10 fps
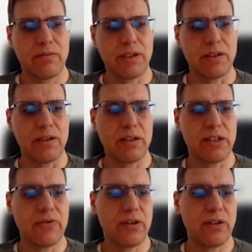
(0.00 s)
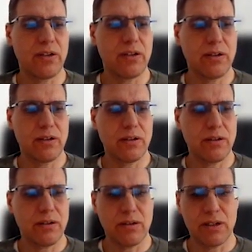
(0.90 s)
Yeah, the
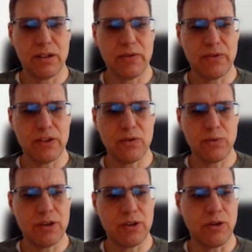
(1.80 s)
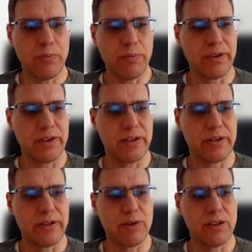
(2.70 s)
SV switch open
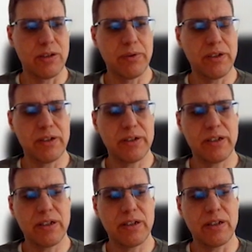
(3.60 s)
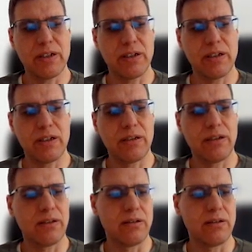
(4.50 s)
is what appears here, and
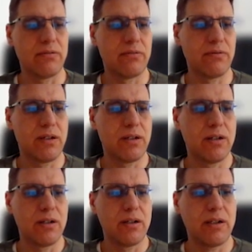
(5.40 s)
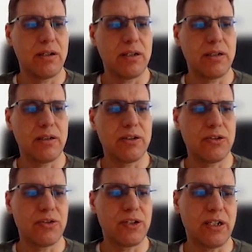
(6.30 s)
then the
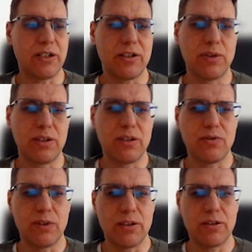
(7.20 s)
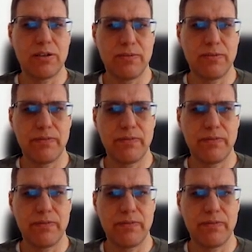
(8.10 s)
association with the switch.